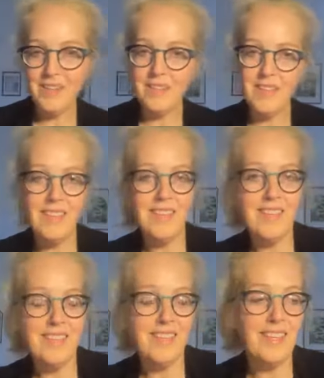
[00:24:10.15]
don't think
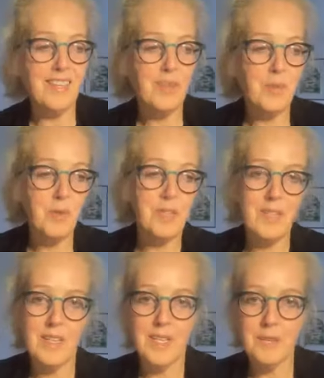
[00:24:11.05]
that the rules
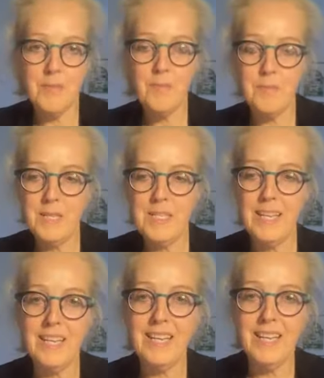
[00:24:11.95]
are
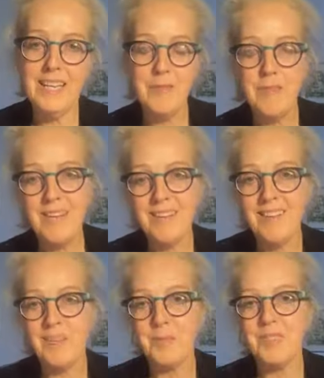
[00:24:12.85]
particularly clearly
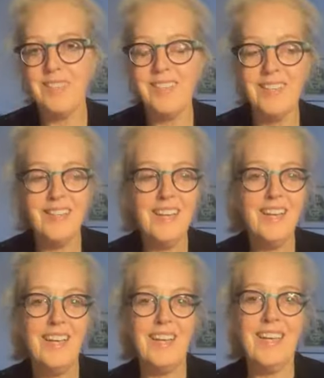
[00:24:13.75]
written. I was in a
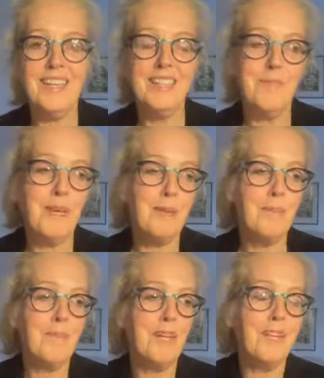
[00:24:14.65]
case
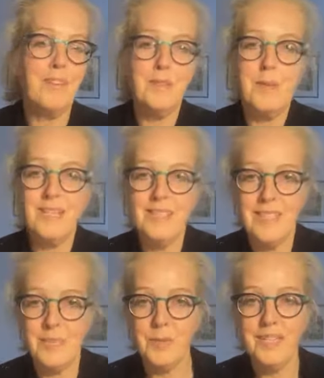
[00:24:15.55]
about
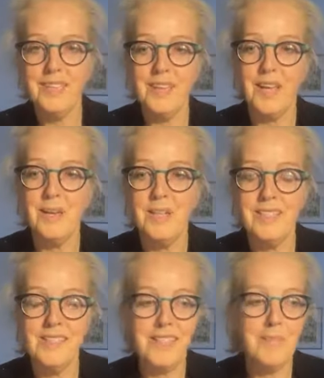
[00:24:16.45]
6 weeks ago,
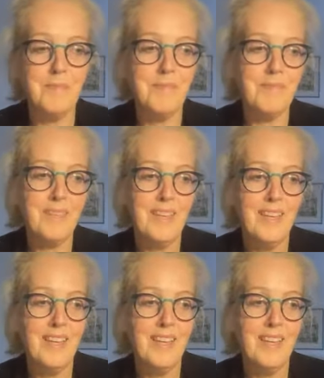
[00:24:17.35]
and